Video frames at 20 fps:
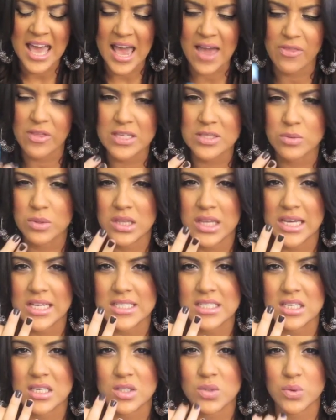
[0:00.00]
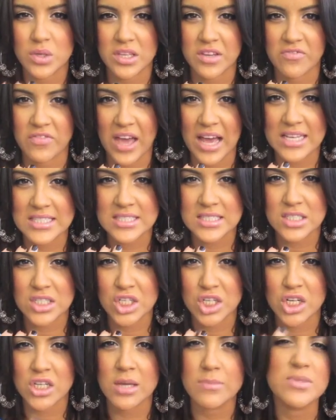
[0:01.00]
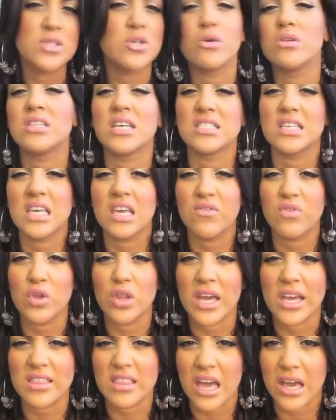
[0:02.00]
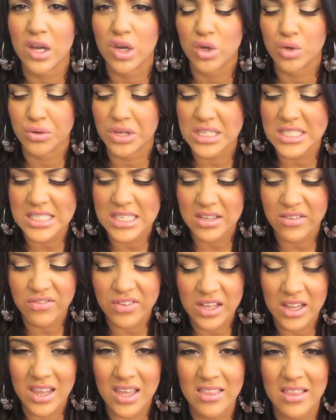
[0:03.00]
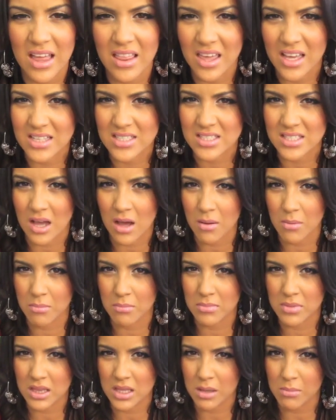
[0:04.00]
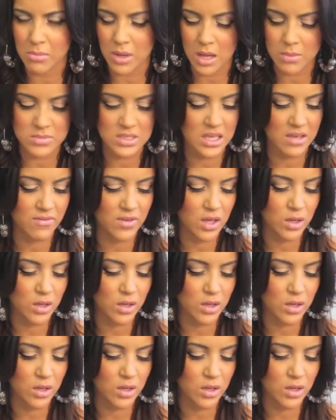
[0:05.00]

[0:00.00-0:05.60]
And this one like sinks really fast into your lips, so it doesn't give you like that greasy feeling that like some lip balms give